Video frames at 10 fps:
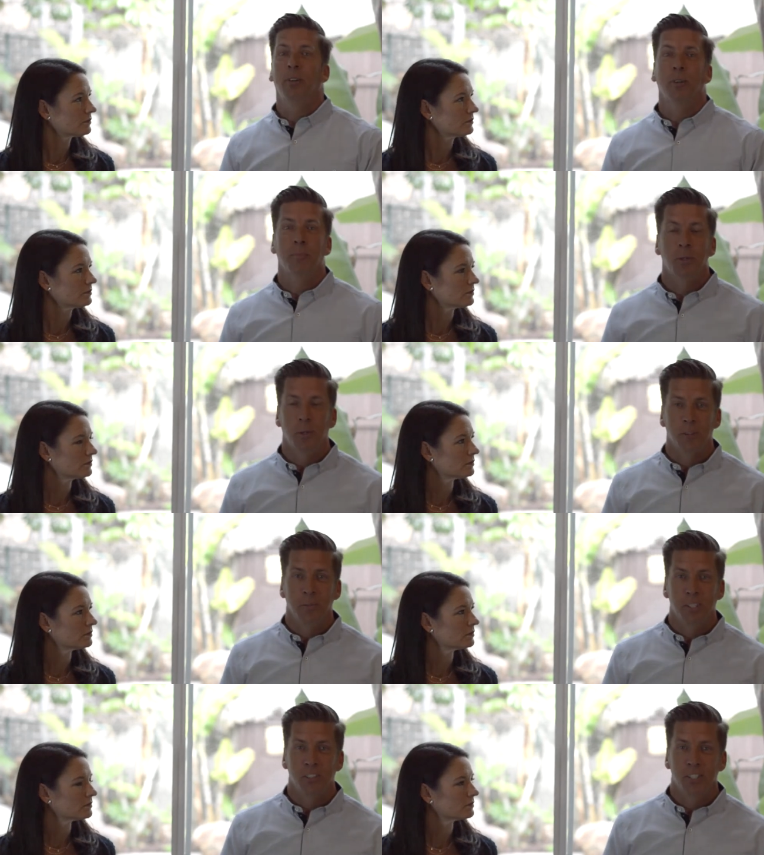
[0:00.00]
Speaker 1: your computer as
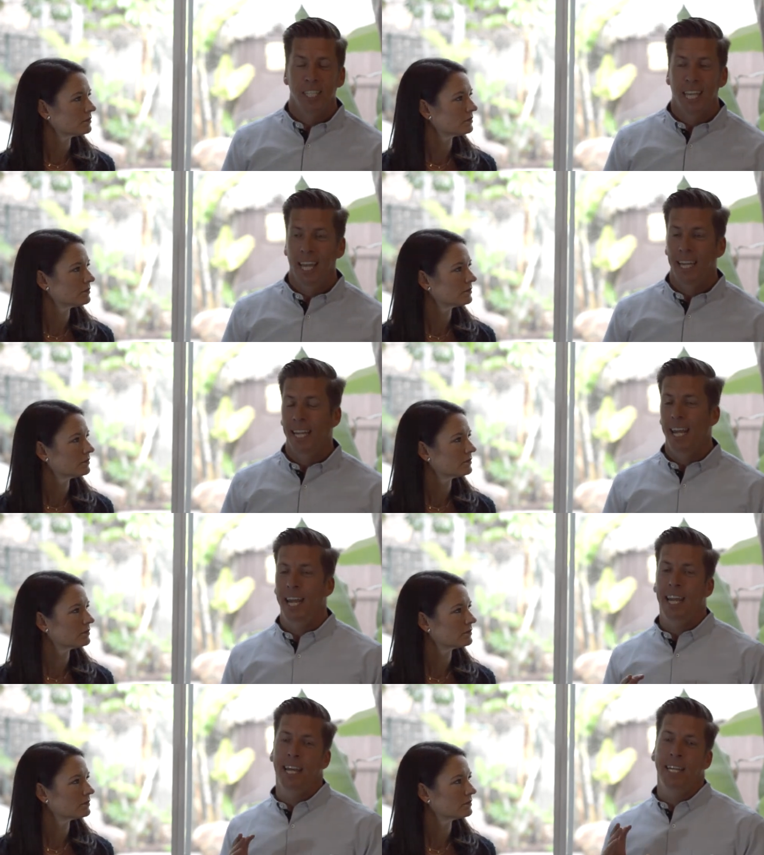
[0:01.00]
much as you can
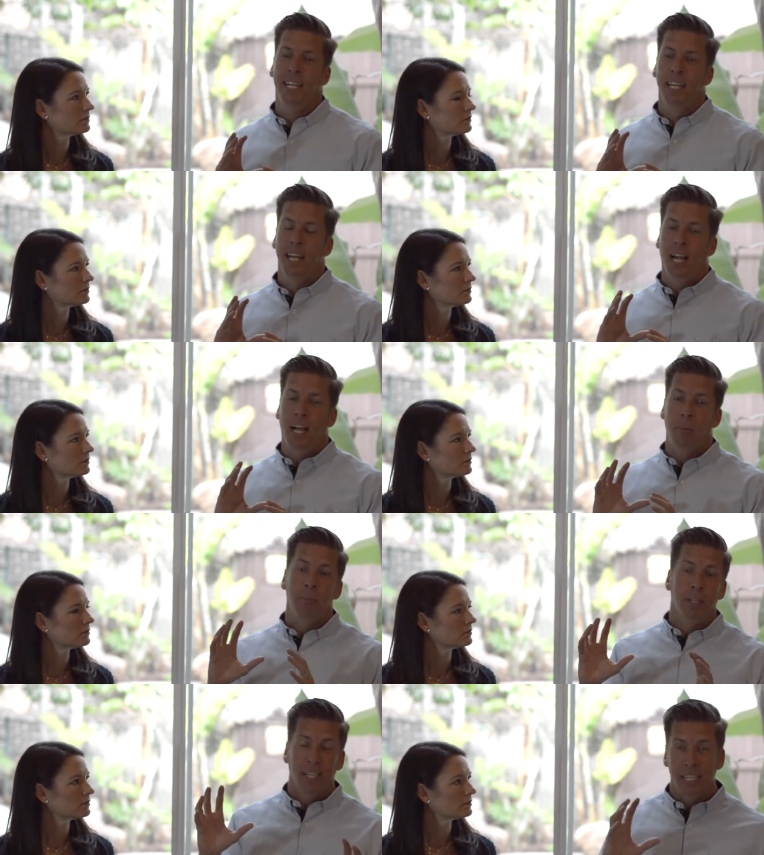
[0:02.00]
and, um,
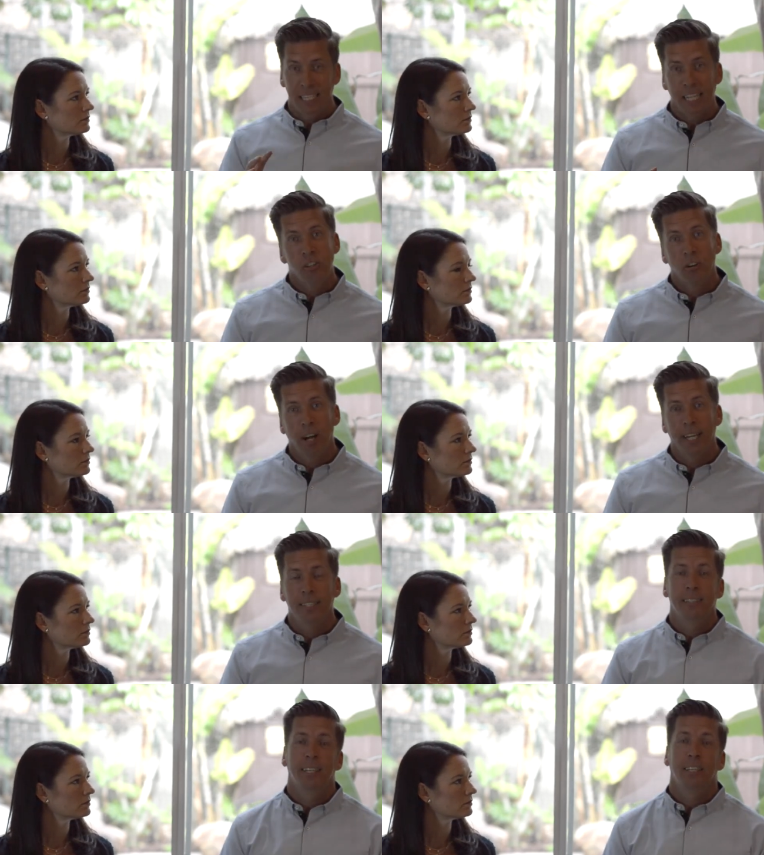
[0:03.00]
and, and
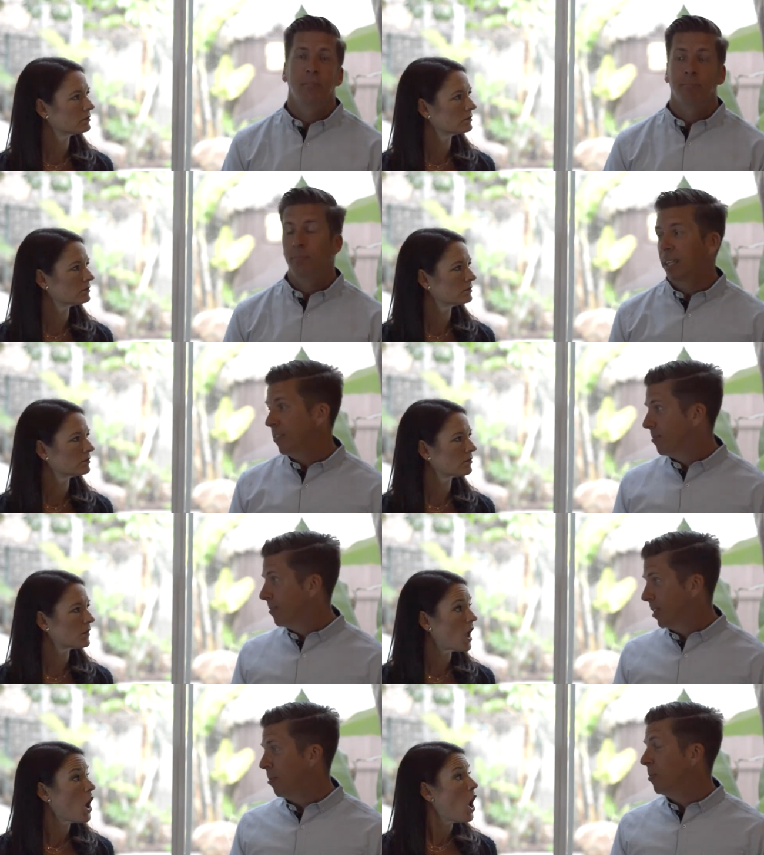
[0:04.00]
electronics and
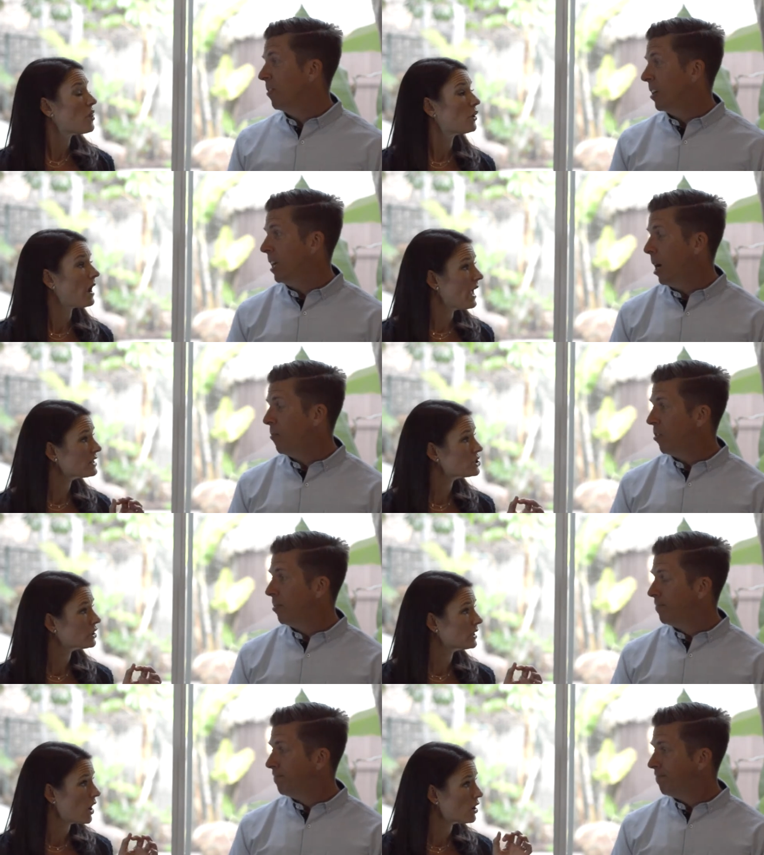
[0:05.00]
there helpful.
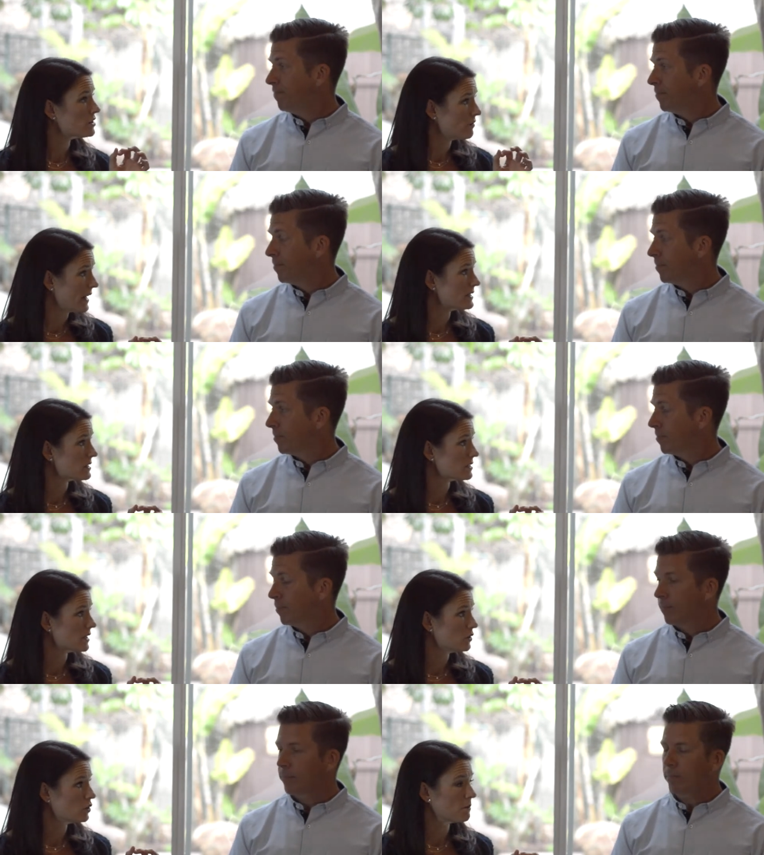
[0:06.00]
actually
Speaker 2: are devices that
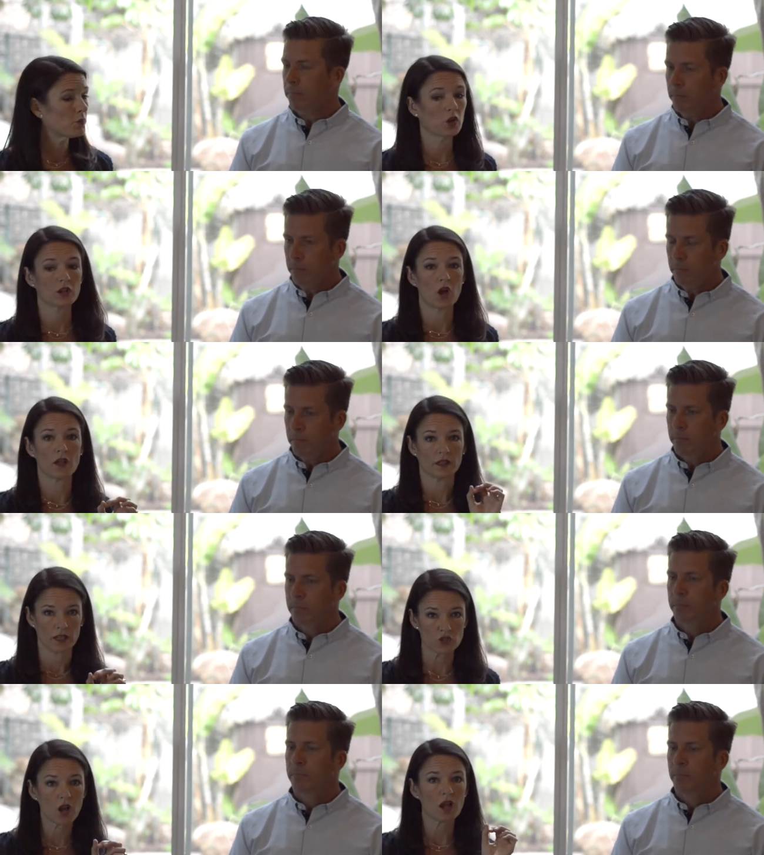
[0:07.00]
you can put on
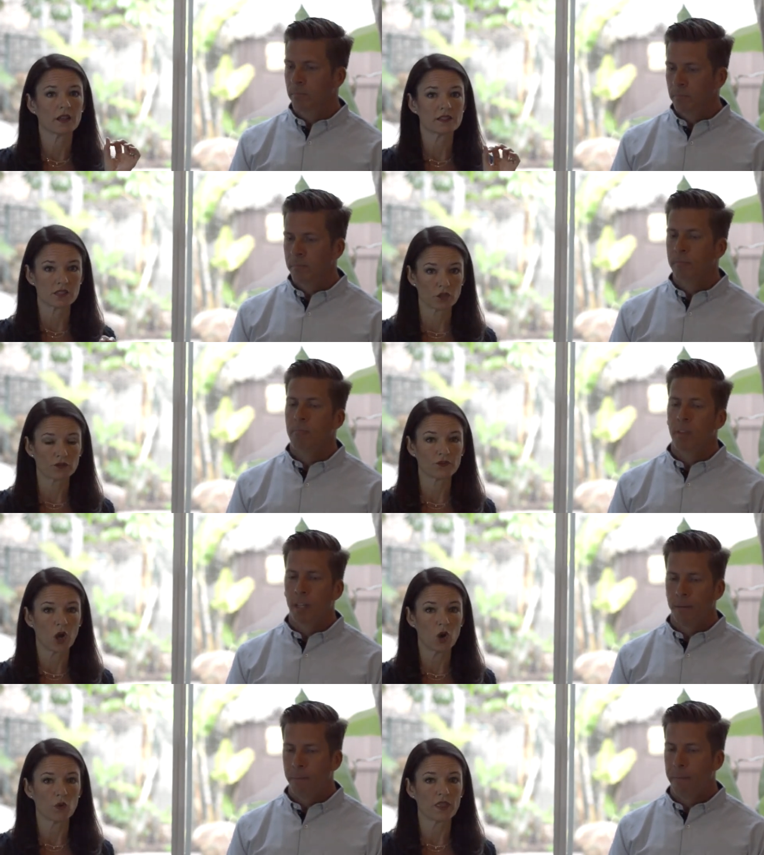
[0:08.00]
electronics and your
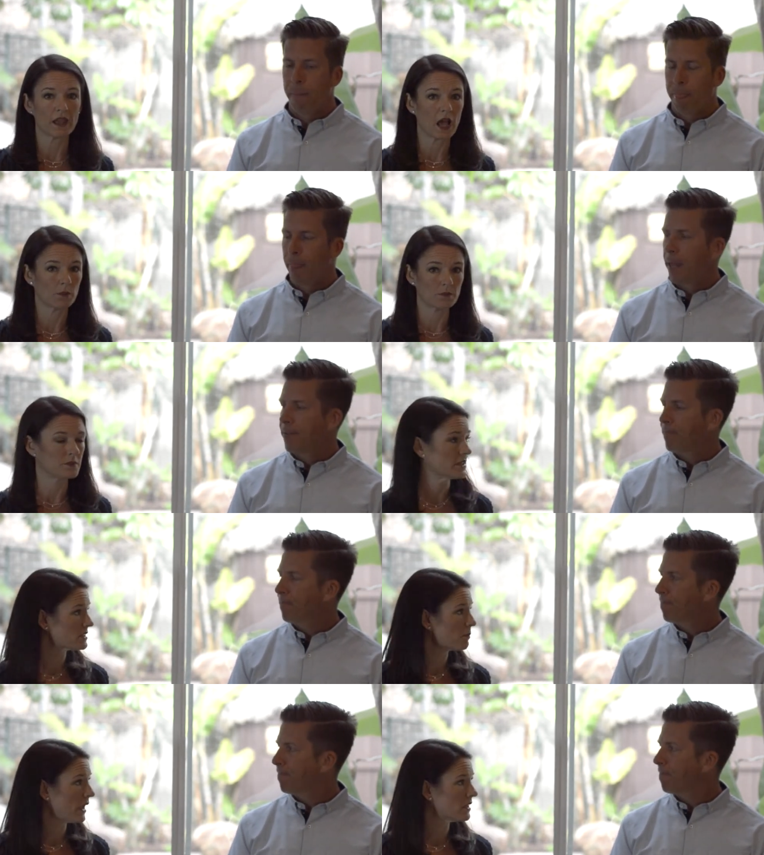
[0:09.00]
phone that help
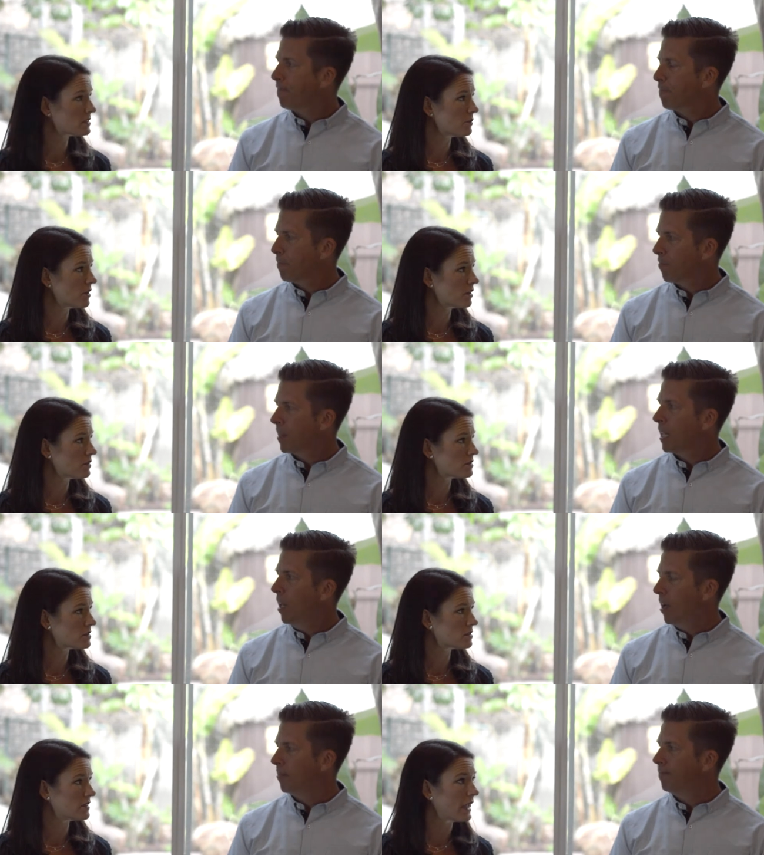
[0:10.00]
dissipate some of those
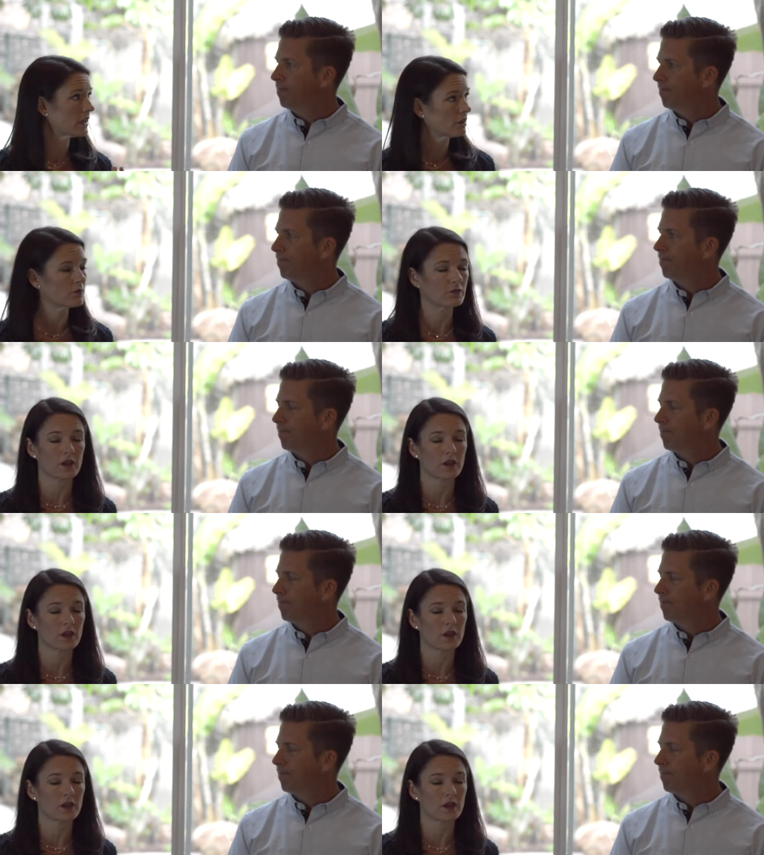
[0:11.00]
yeah. negative